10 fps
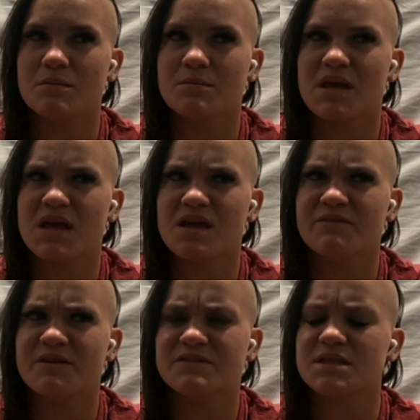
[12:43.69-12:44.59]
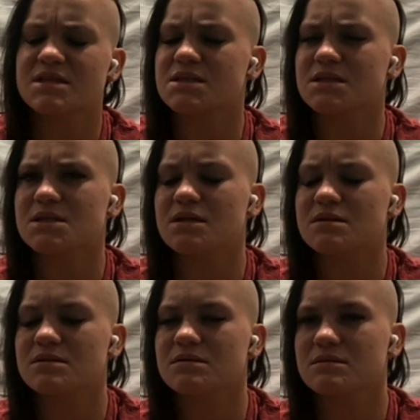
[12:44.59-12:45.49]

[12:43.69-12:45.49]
May 15th and 16th.